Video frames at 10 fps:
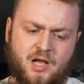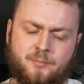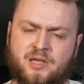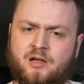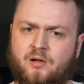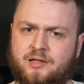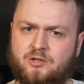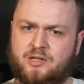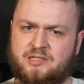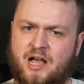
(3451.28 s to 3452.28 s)
meal and
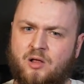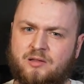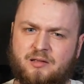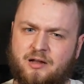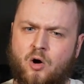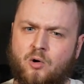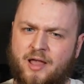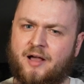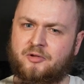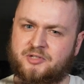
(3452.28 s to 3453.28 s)
you could tell it like, oh
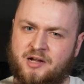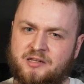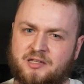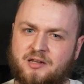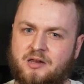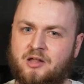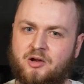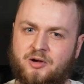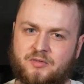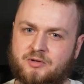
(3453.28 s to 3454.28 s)
yeah, there's onion in
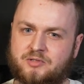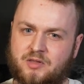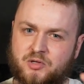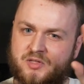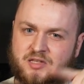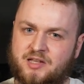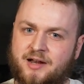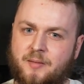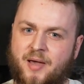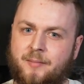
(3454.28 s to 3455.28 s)
here and there's this
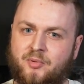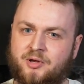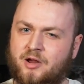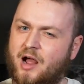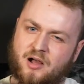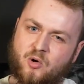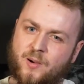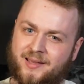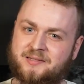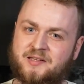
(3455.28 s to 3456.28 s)
kind of pepper in here.
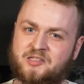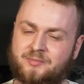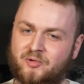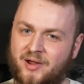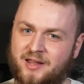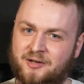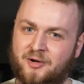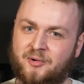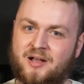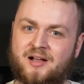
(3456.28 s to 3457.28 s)
I could taste some
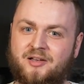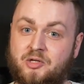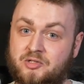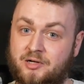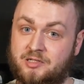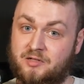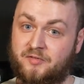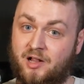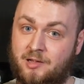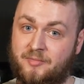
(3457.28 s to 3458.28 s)
oregano. Like you start to
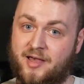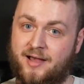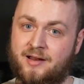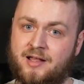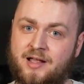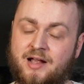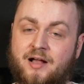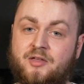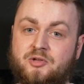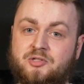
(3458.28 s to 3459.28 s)
develop that.
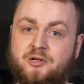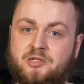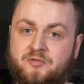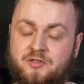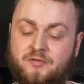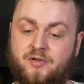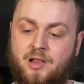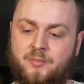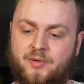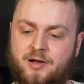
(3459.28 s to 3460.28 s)
And then you start to
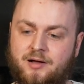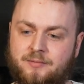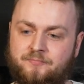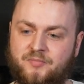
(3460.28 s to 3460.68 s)
develop a